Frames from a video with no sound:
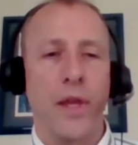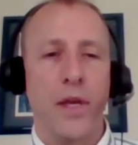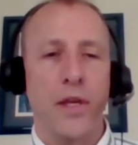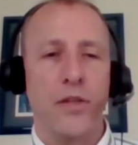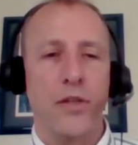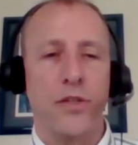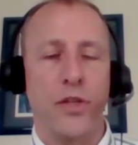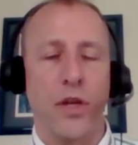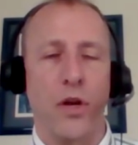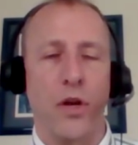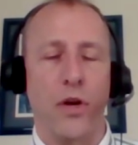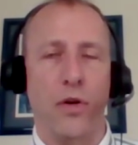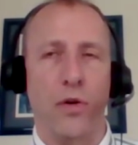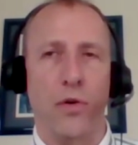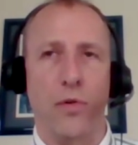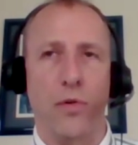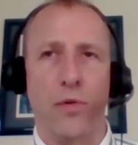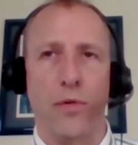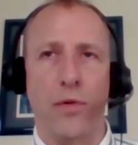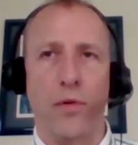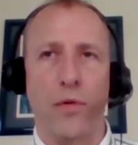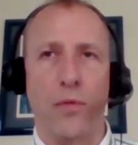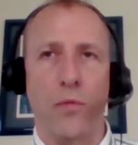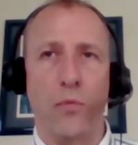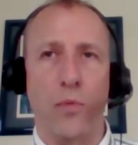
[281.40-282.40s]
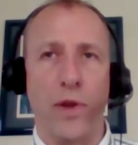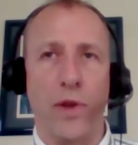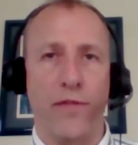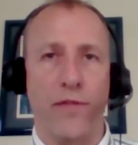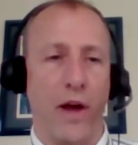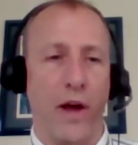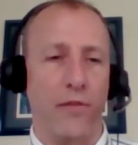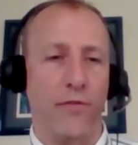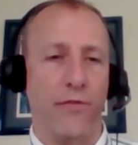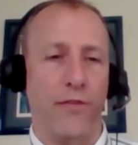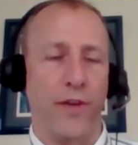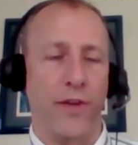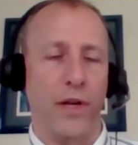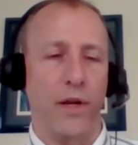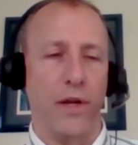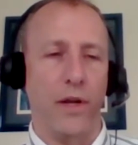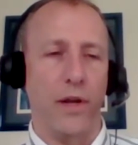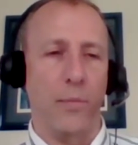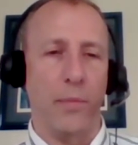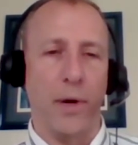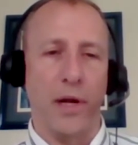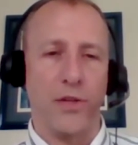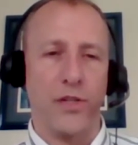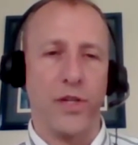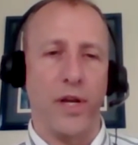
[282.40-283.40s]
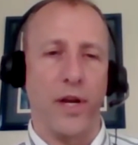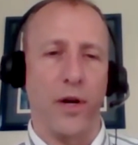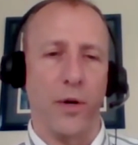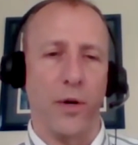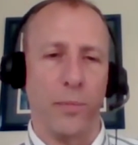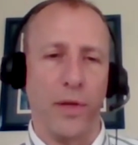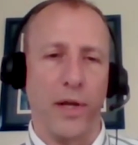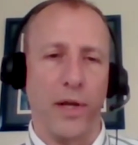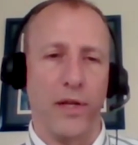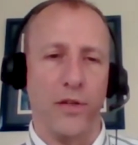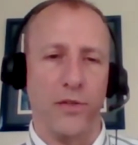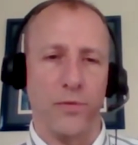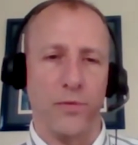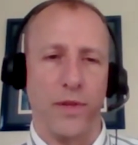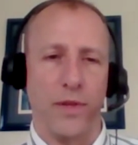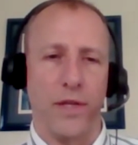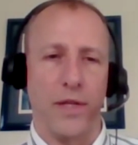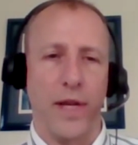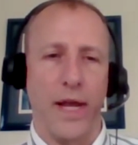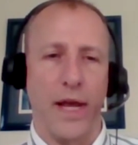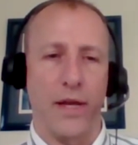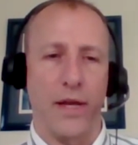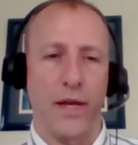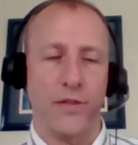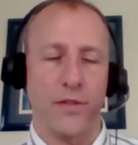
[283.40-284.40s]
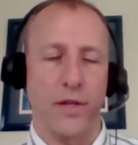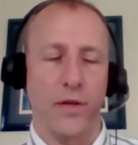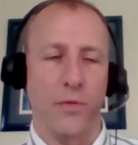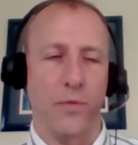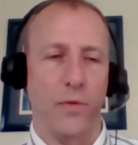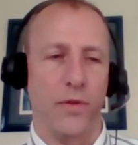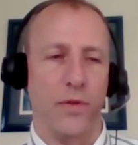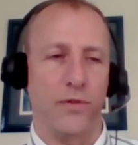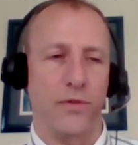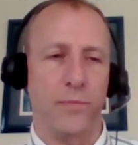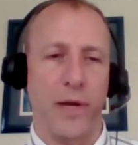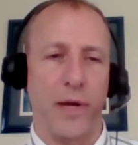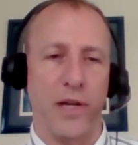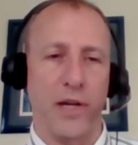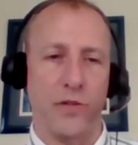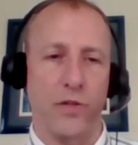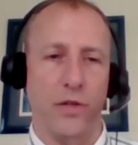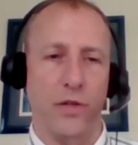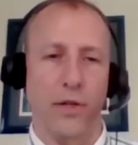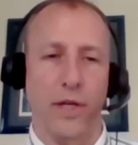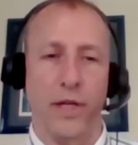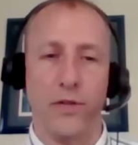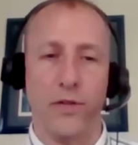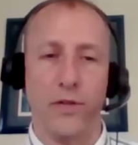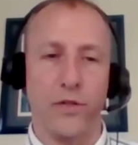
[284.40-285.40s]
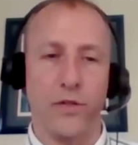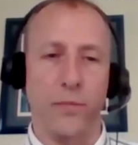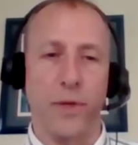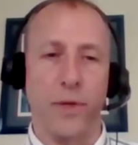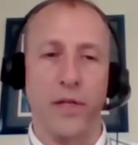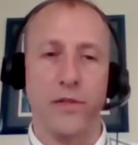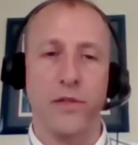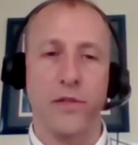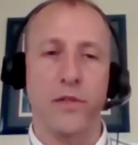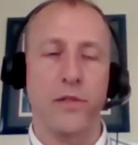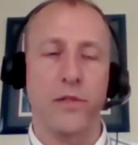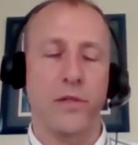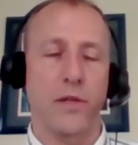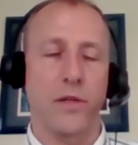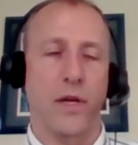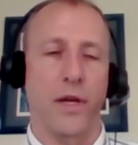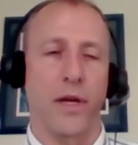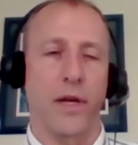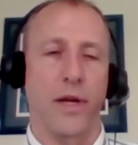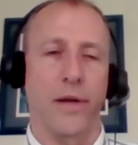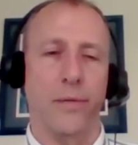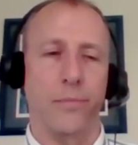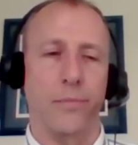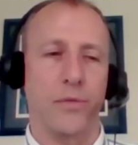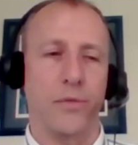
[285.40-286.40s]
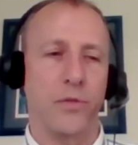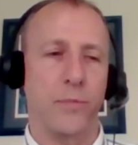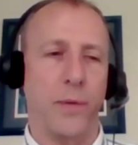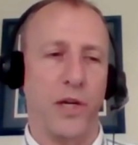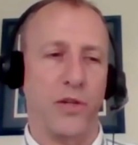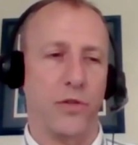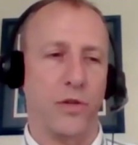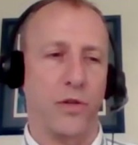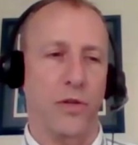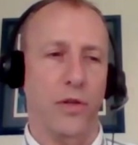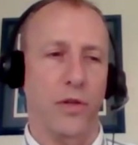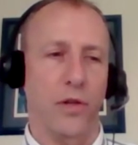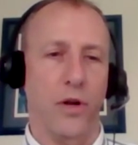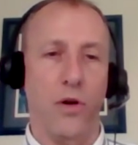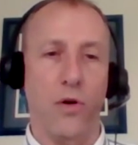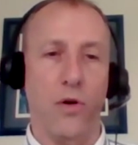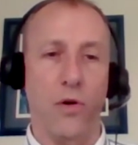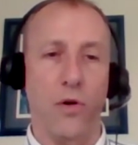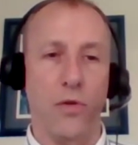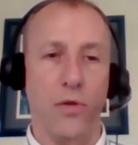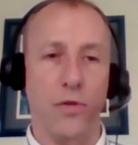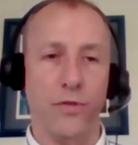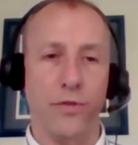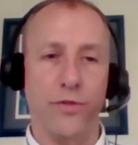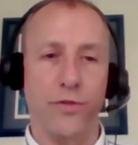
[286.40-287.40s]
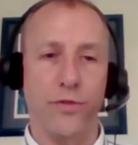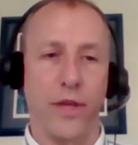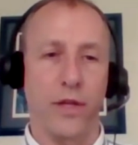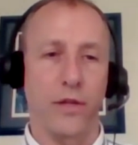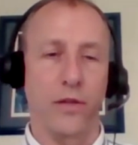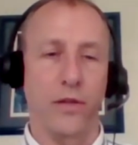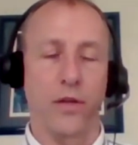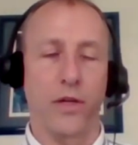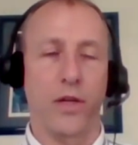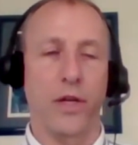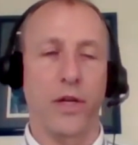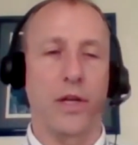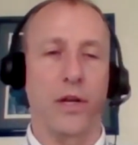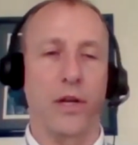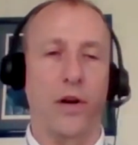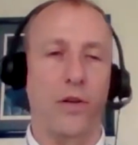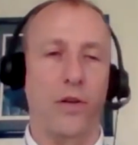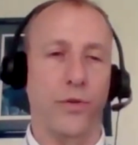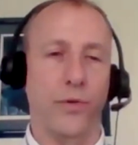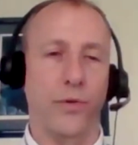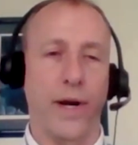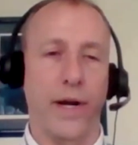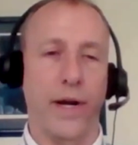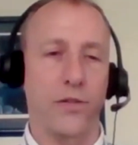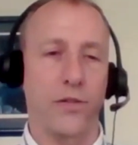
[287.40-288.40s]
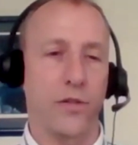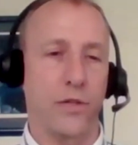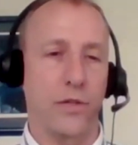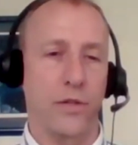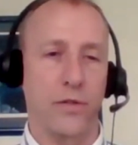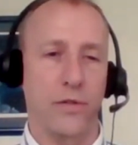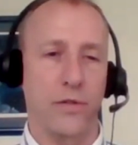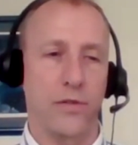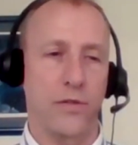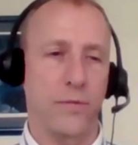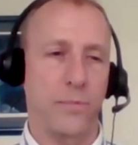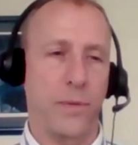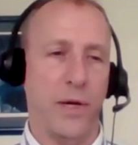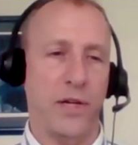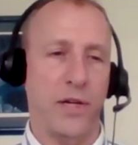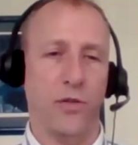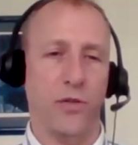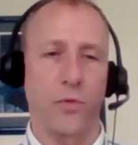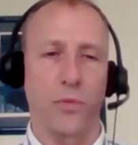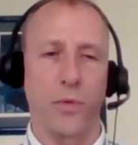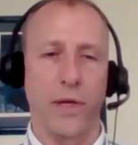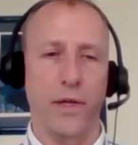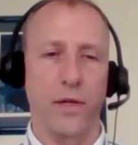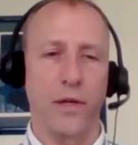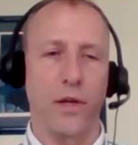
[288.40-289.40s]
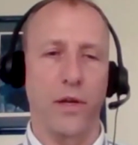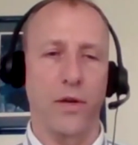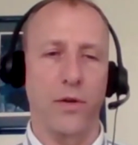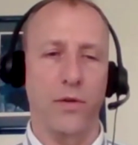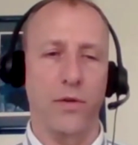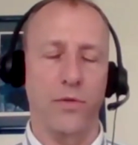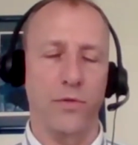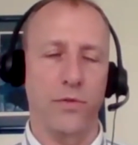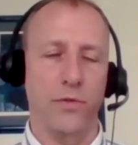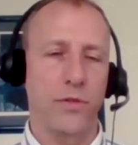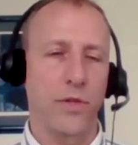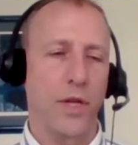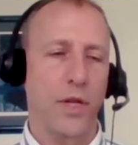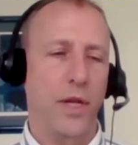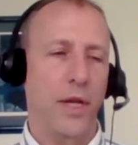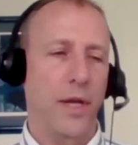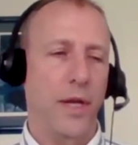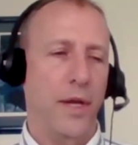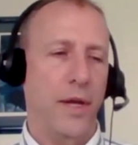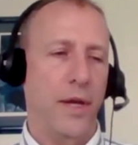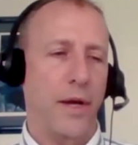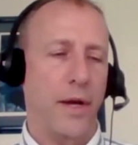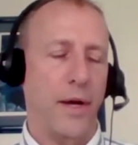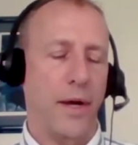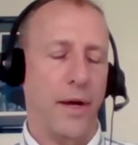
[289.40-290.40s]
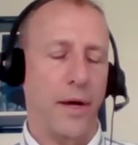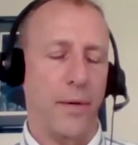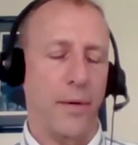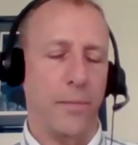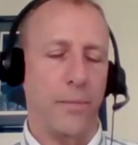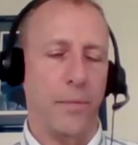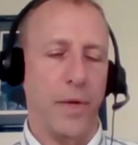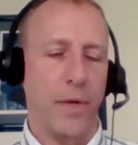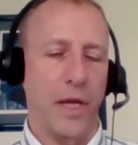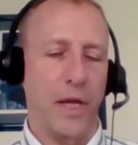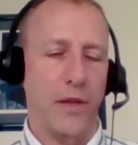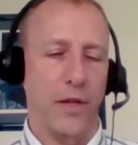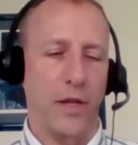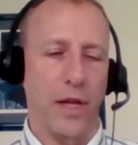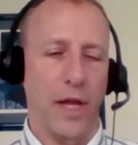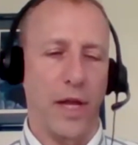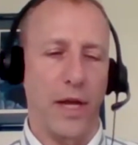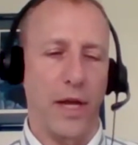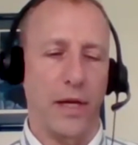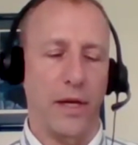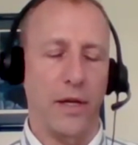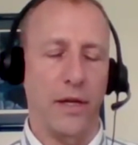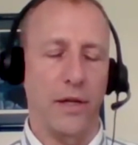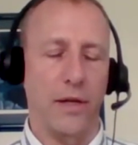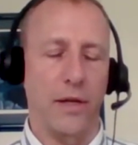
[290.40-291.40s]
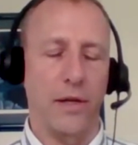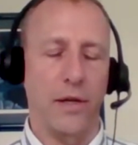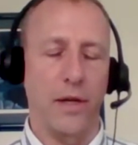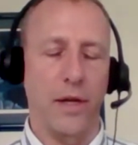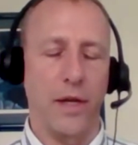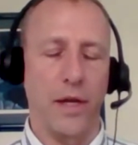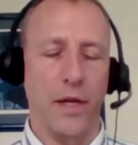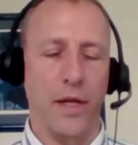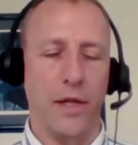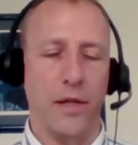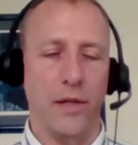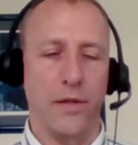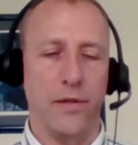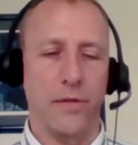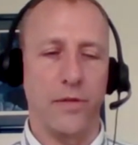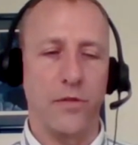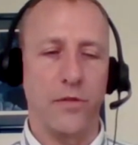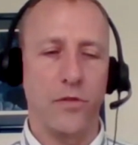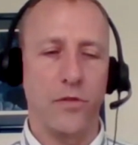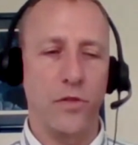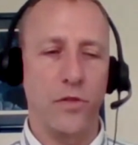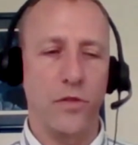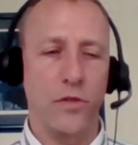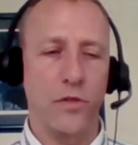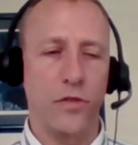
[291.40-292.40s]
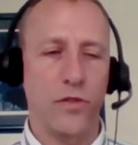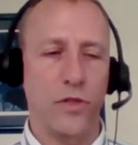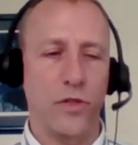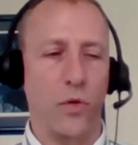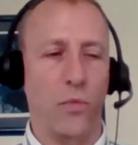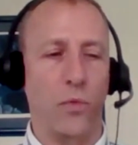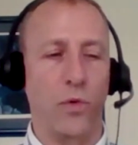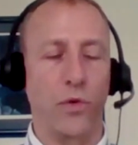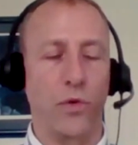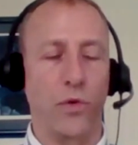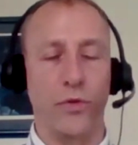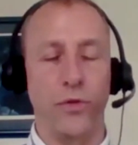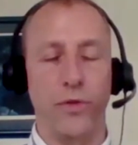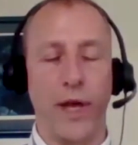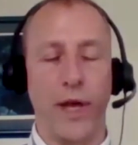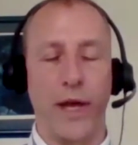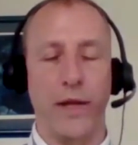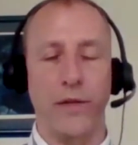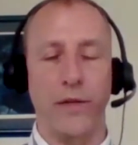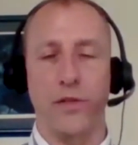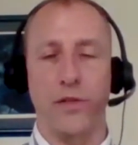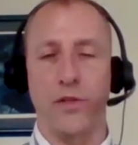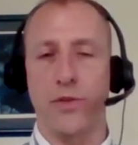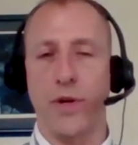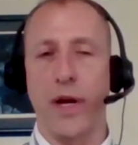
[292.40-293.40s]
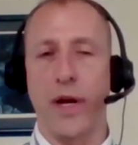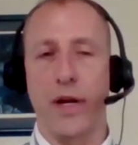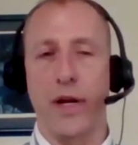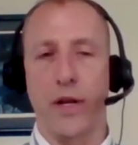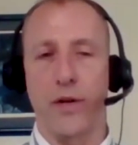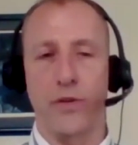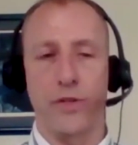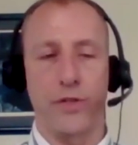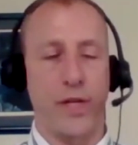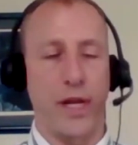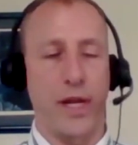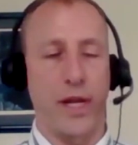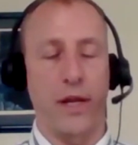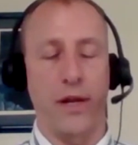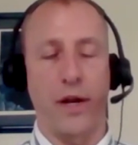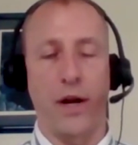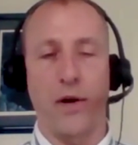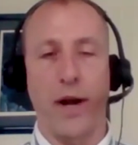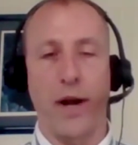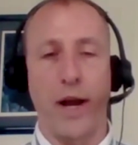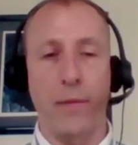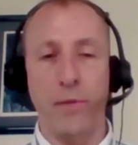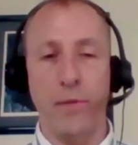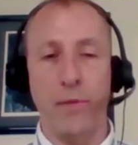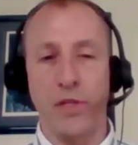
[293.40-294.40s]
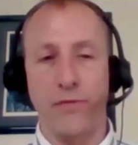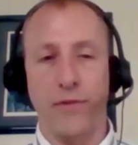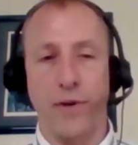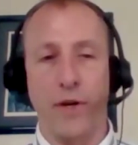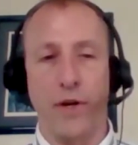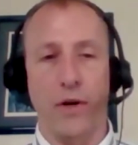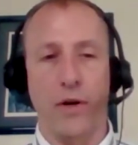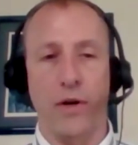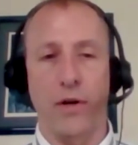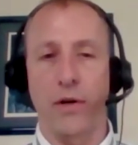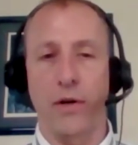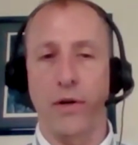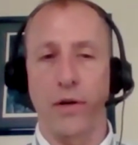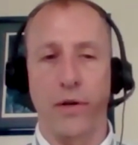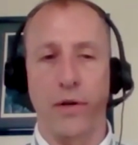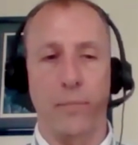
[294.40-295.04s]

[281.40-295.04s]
So we've outfitted a bunch of airplanes within NASA with special instruments, um, special holes that look in all directions, special windows, um, and the like, and and So we'll do that to try and understand our atmosphere.